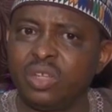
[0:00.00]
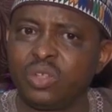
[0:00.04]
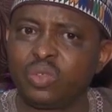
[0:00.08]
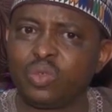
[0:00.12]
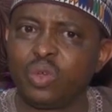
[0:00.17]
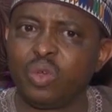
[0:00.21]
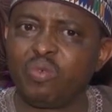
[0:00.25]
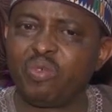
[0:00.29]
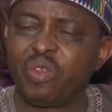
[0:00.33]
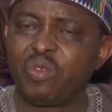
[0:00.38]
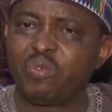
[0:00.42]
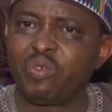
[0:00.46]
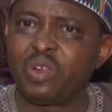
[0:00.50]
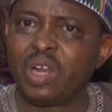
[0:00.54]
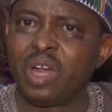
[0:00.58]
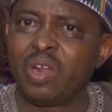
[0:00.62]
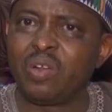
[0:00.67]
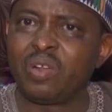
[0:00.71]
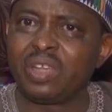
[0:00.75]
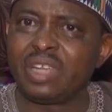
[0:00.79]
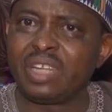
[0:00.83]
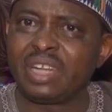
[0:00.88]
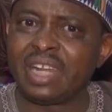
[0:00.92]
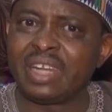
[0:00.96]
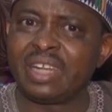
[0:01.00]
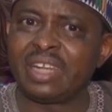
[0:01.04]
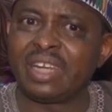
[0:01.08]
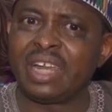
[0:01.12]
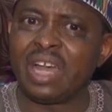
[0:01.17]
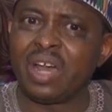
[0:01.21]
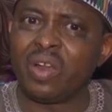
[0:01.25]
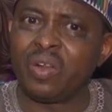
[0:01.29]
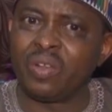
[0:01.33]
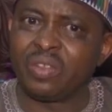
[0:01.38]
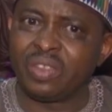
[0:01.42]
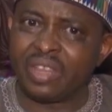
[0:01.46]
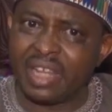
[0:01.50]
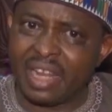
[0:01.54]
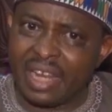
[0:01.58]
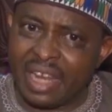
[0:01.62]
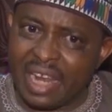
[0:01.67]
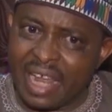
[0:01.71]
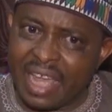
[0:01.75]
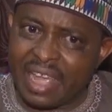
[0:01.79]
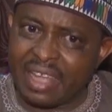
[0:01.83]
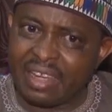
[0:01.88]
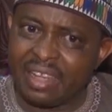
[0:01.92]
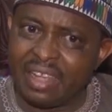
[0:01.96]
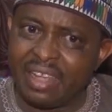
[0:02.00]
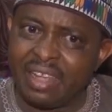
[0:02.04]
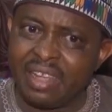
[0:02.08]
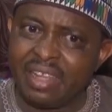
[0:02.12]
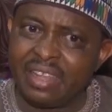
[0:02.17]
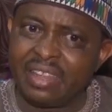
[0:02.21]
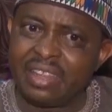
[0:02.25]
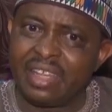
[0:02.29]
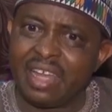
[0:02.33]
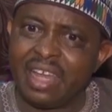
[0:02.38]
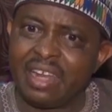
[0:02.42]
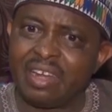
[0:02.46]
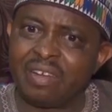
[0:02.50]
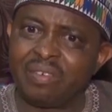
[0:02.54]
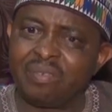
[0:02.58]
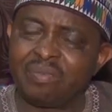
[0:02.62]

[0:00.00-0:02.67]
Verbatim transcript: So people are looking at it along that line. Then